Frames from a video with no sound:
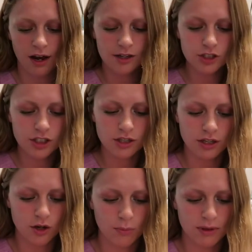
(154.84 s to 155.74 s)
I'm actually
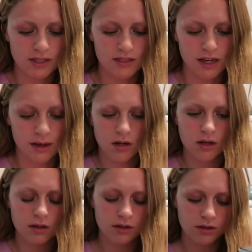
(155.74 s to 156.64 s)
going to open this up.
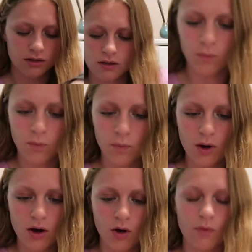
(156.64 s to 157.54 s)

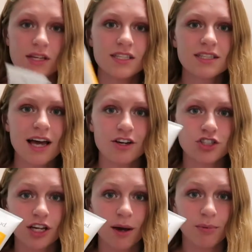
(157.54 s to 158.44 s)
Whoa, this is
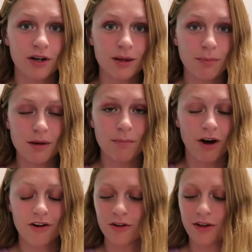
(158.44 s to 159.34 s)
actually a pretty big
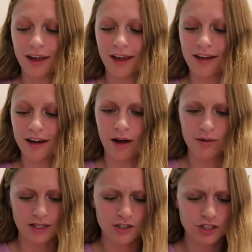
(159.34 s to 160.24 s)
bottle, and I
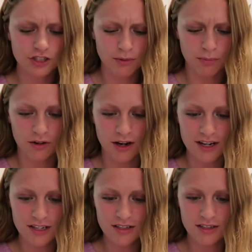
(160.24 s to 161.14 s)
was actually
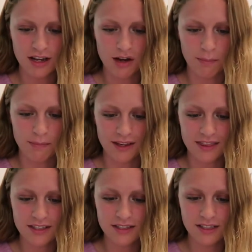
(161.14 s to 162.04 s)
surprised how big
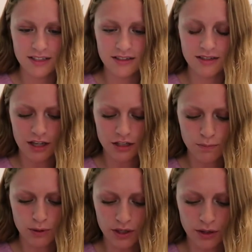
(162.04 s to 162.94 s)
this is. That's
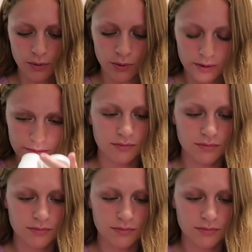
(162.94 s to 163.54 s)
pretty cool.